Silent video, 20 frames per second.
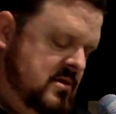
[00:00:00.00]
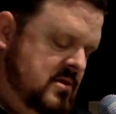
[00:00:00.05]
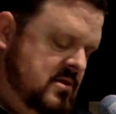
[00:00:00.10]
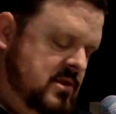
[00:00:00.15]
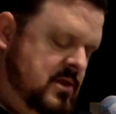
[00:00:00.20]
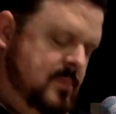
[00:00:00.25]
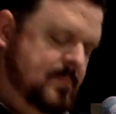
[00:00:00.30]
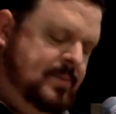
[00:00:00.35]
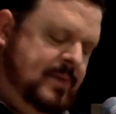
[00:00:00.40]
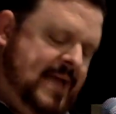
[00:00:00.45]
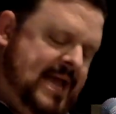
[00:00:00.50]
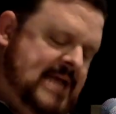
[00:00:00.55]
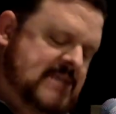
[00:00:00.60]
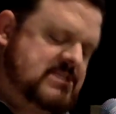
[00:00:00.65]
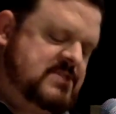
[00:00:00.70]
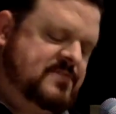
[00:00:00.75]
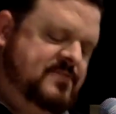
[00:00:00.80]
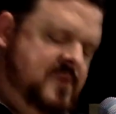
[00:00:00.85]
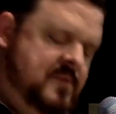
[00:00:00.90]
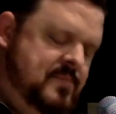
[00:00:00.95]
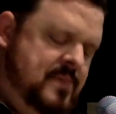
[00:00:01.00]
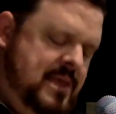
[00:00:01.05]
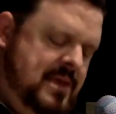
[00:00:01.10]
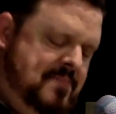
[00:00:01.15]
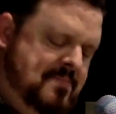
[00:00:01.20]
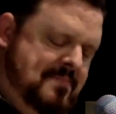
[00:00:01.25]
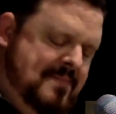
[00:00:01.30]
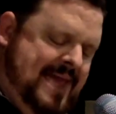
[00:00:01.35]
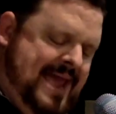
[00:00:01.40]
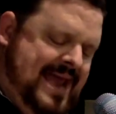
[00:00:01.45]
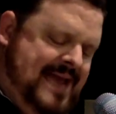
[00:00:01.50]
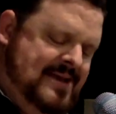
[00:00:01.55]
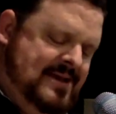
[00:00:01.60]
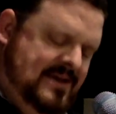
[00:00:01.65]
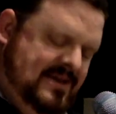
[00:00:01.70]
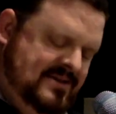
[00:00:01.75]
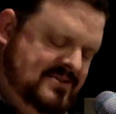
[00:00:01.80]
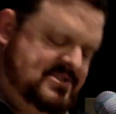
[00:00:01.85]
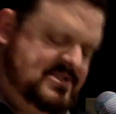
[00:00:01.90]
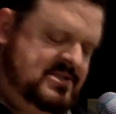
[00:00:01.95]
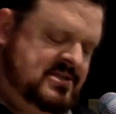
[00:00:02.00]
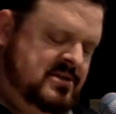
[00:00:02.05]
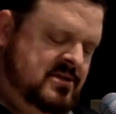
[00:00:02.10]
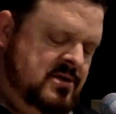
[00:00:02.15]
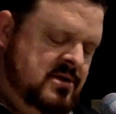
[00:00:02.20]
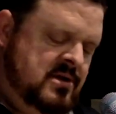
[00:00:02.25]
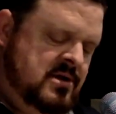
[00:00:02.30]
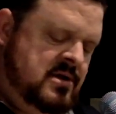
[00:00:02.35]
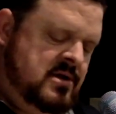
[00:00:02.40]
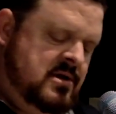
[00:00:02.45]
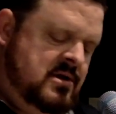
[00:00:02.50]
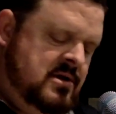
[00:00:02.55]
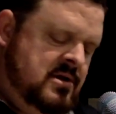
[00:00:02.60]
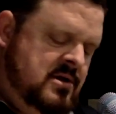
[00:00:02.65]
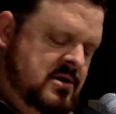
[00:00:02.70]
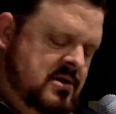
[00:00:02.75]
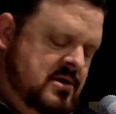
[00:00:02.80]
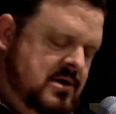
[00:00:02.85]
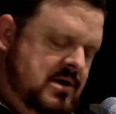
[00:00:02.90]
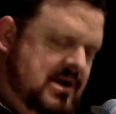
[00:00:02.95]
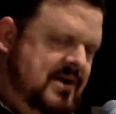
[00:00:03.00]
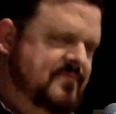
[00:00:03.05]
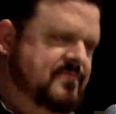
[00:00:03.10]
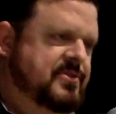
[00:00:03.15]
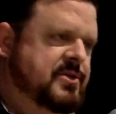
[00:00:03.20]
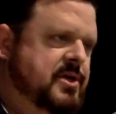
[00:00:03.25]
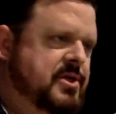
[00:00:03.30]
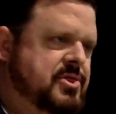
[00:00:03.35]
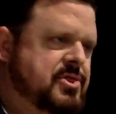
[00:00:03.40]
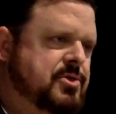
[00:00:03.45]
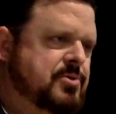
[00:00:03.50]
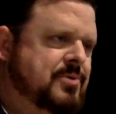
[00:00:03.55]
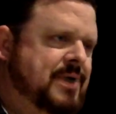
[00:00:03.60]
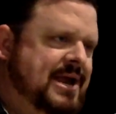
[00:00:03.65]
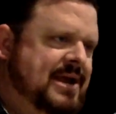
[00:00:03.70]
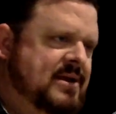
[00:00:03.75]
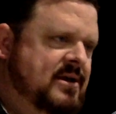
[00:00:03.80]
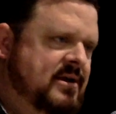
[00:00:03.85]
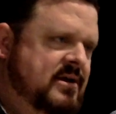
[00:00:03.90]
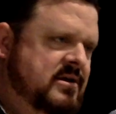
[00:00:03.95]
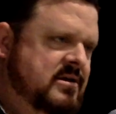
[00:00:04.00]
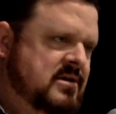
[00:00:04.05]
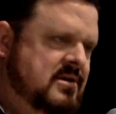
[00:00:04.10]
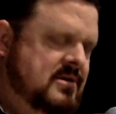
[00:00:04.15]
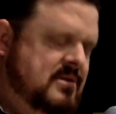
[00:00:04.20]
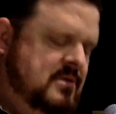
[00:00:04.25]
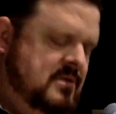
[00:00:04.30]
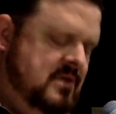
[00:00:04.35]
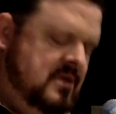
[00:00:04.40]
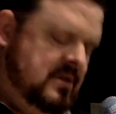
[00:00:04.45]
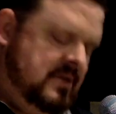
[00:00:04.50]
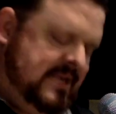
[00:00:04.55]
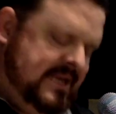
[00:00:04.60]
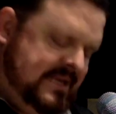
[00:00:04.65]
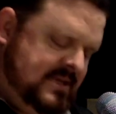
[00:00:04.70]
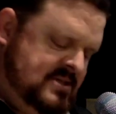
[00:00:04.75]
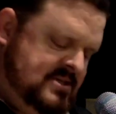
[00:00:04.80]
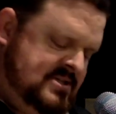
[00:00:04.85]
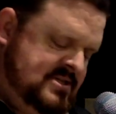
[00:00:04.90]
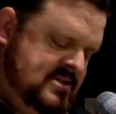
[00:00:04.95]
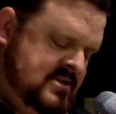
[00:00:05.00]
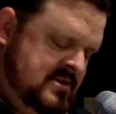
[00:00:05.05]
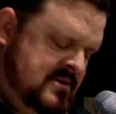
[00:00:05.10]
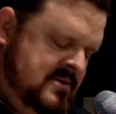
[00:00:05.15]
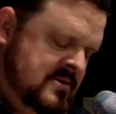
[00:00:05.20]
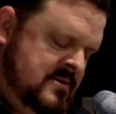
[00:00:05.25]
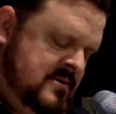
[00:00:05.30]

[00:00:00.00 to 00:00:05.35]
the blaspheming madness of the threatened elites.